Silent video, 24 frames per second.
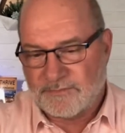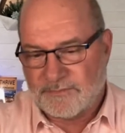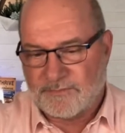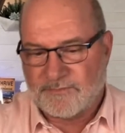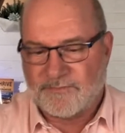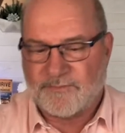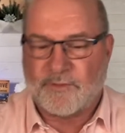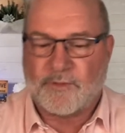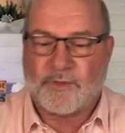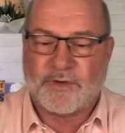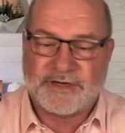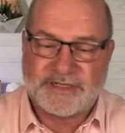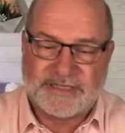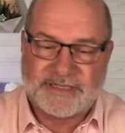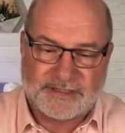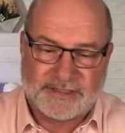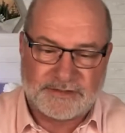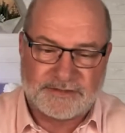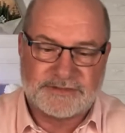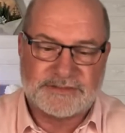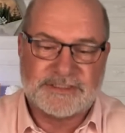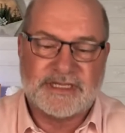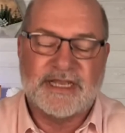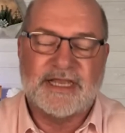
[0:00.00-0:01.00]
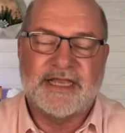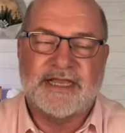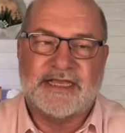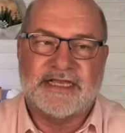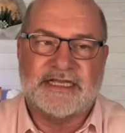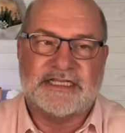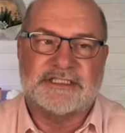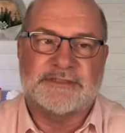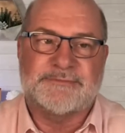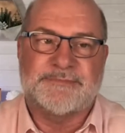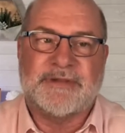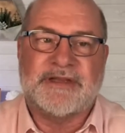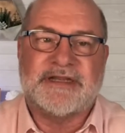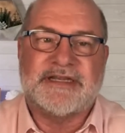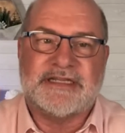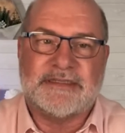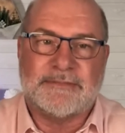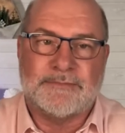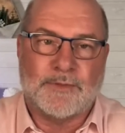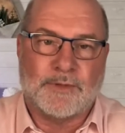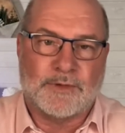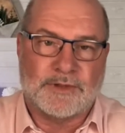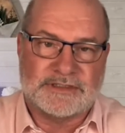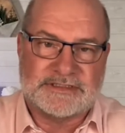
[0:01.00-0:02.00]
4 years, is spending
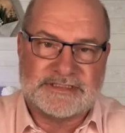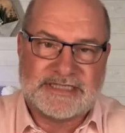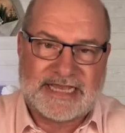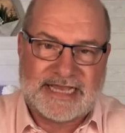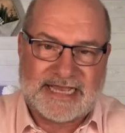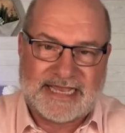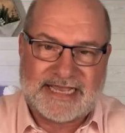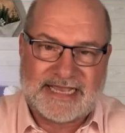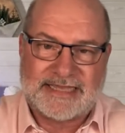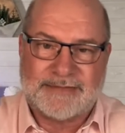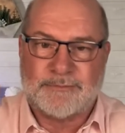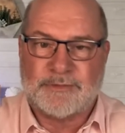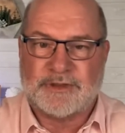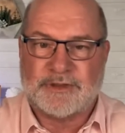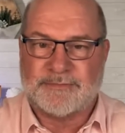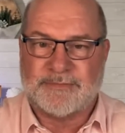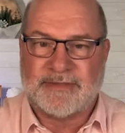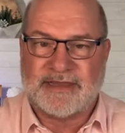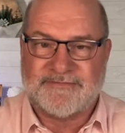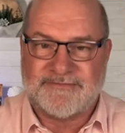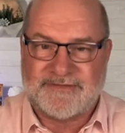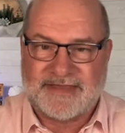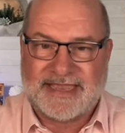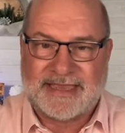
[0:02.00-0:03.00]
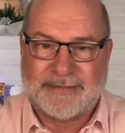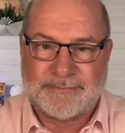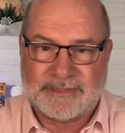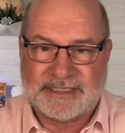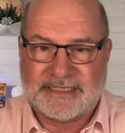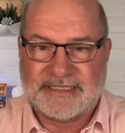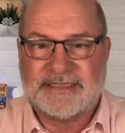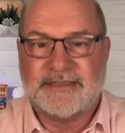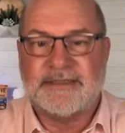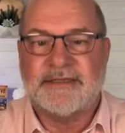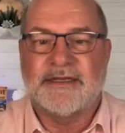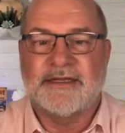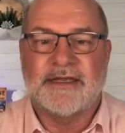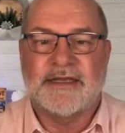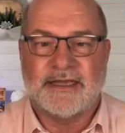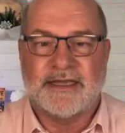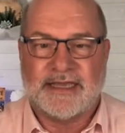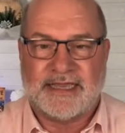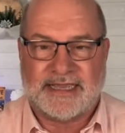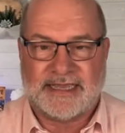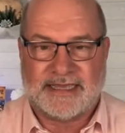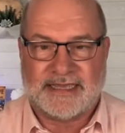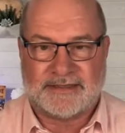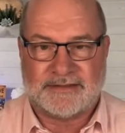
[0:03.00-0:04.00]
more time with my family
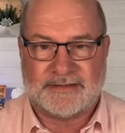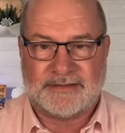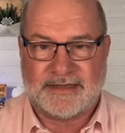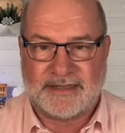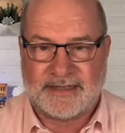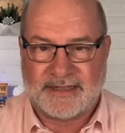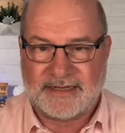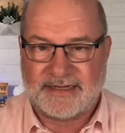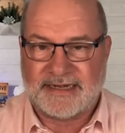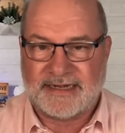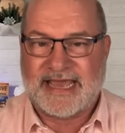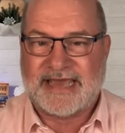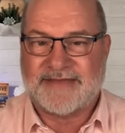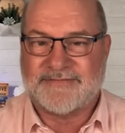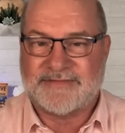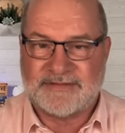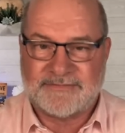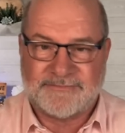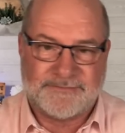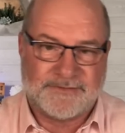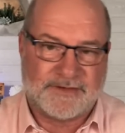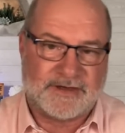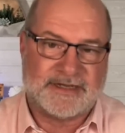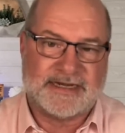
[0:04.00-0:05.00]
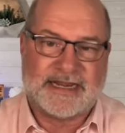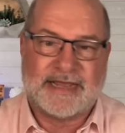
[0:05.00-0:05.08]
and having fun.